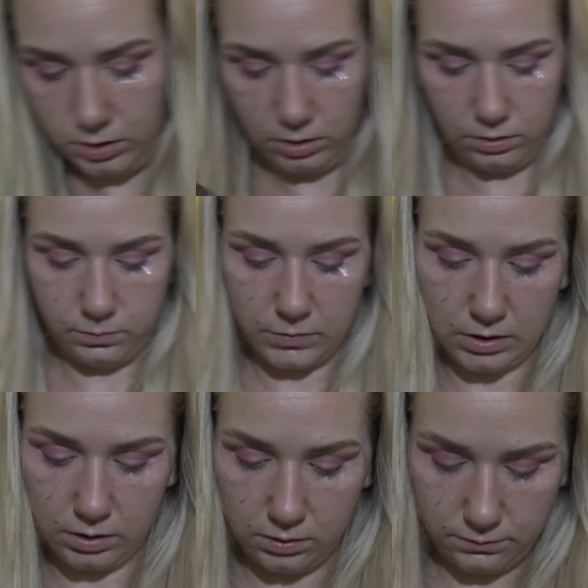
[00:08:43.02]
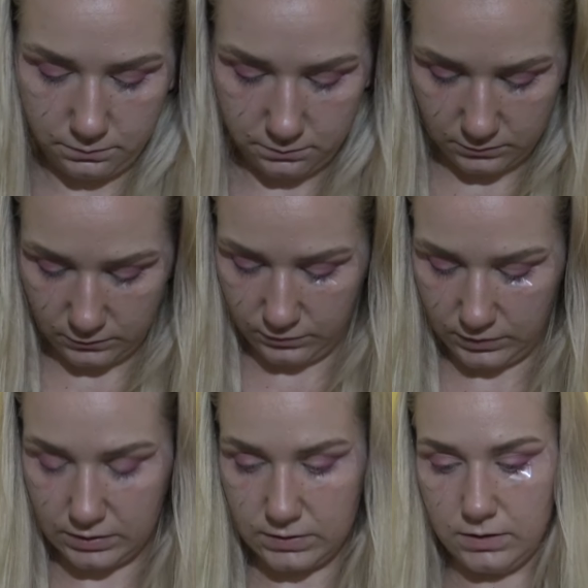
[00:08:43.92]
need my
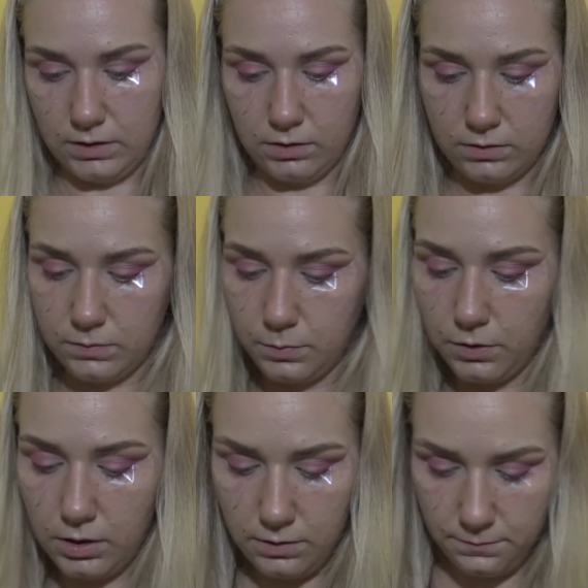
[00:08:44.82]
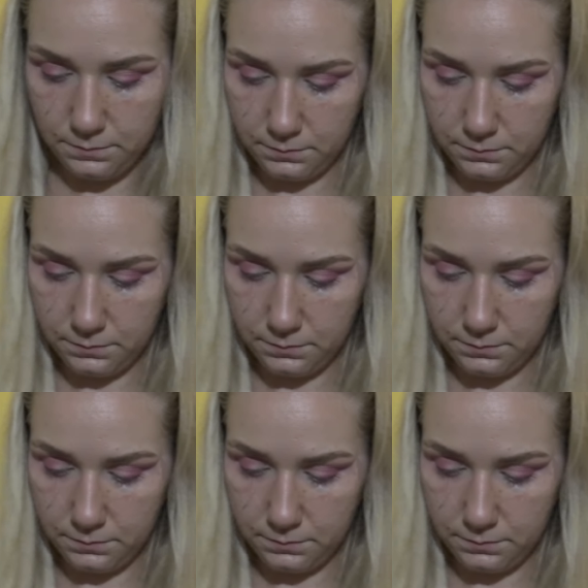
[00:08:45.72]
fixing spray.